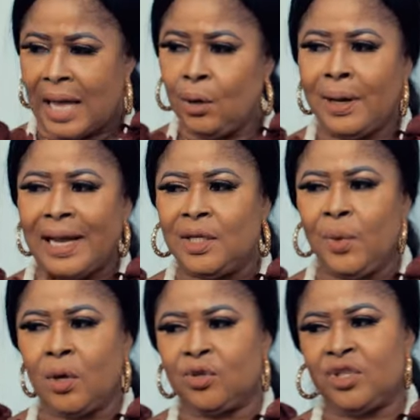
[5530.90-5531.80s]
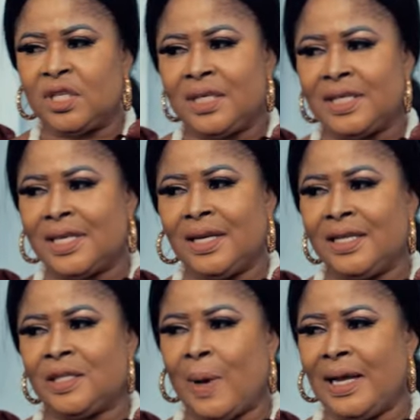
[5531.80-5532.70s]
I don't like the way you're treating this girl in
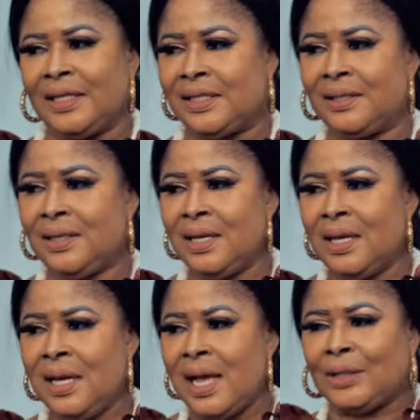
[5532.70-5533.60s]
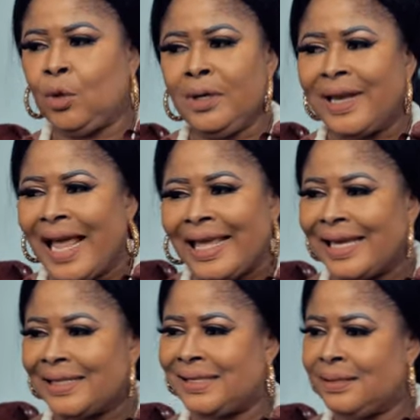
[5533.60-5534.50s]
this palace. I don't like
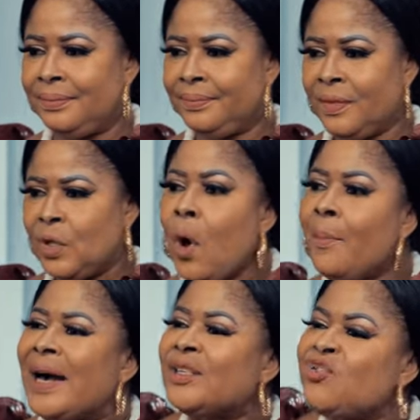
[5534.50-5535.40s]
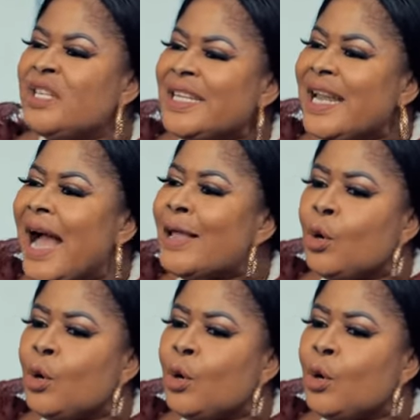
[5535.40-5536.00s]
it. You're maltreating her.